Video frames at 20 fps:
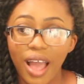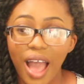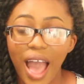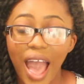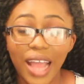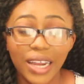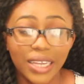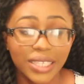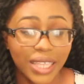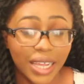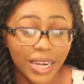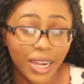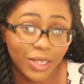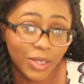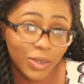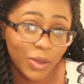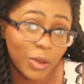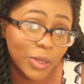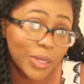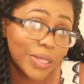I decided
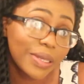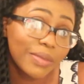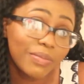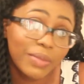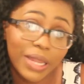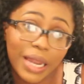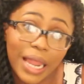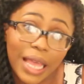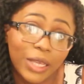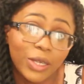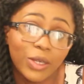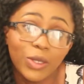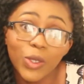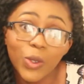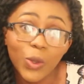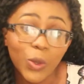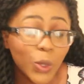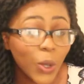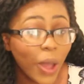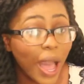to go swimming. Like you
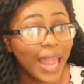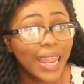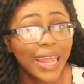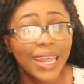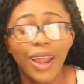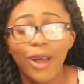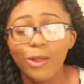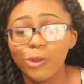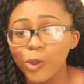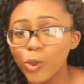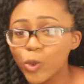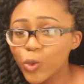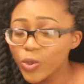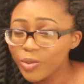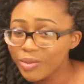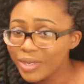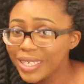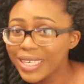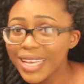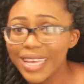do, you know, I learned how to
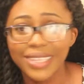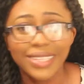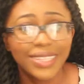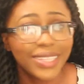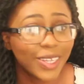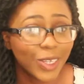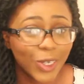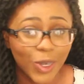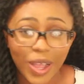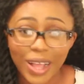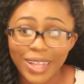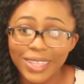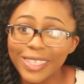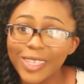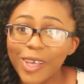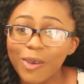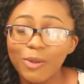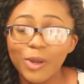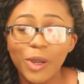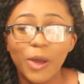swim. Yes, she can't
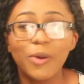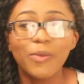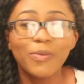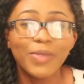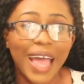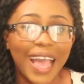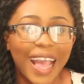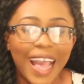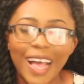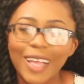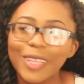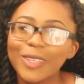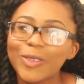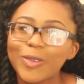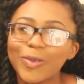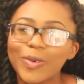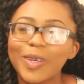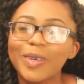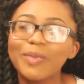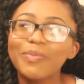tell me nothing that I can't
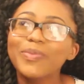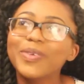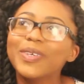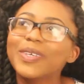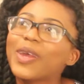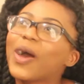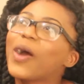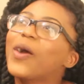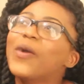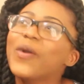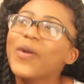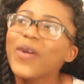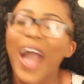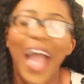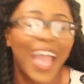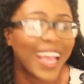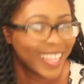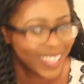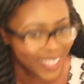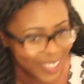swim, you know.
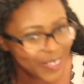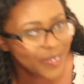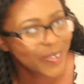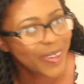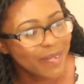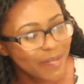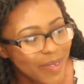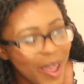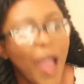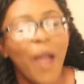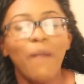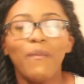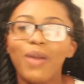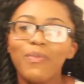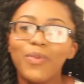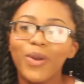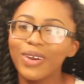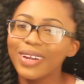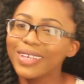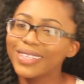I can swim,
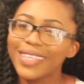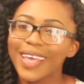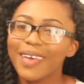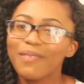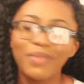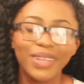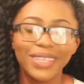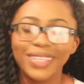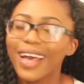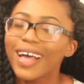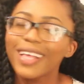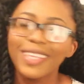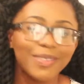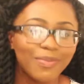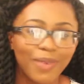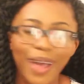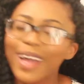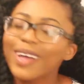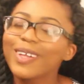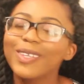maybe only 10
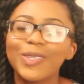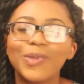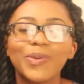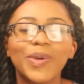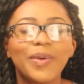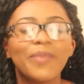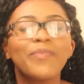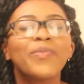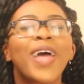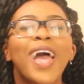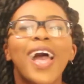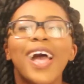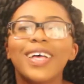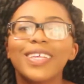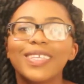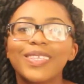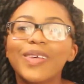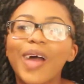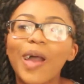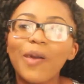meters, but I can swim.
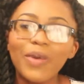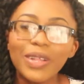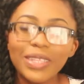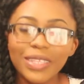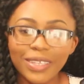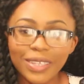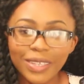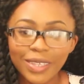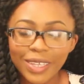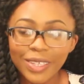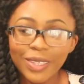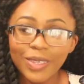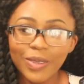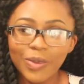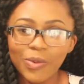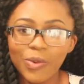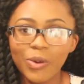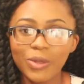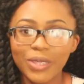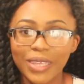So I went into
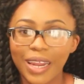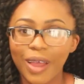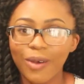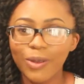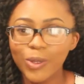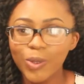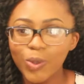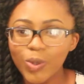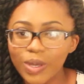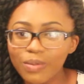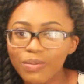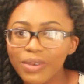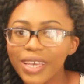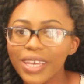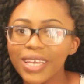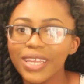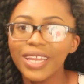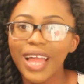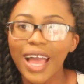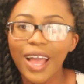the water and I was
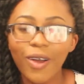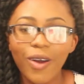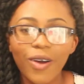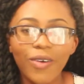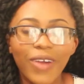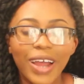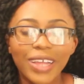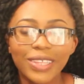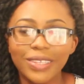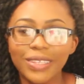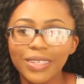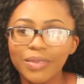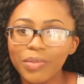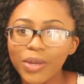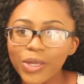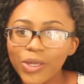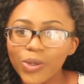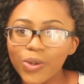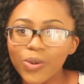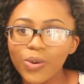swimming. I got right to the
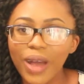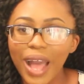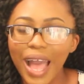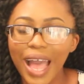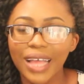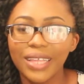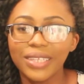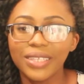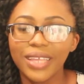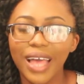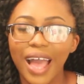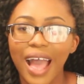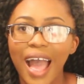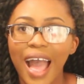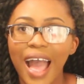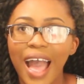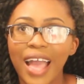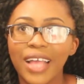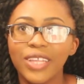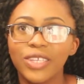middle and
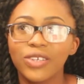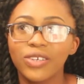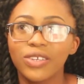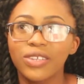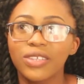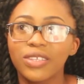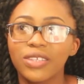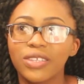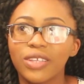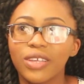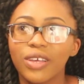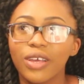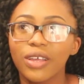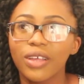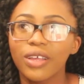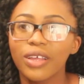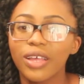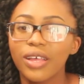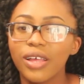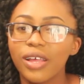I just
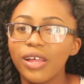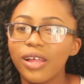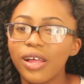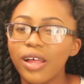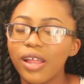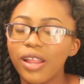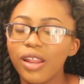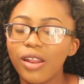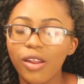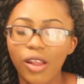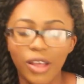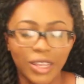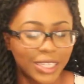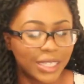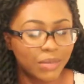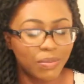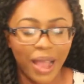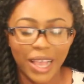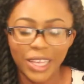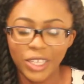
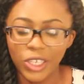lost my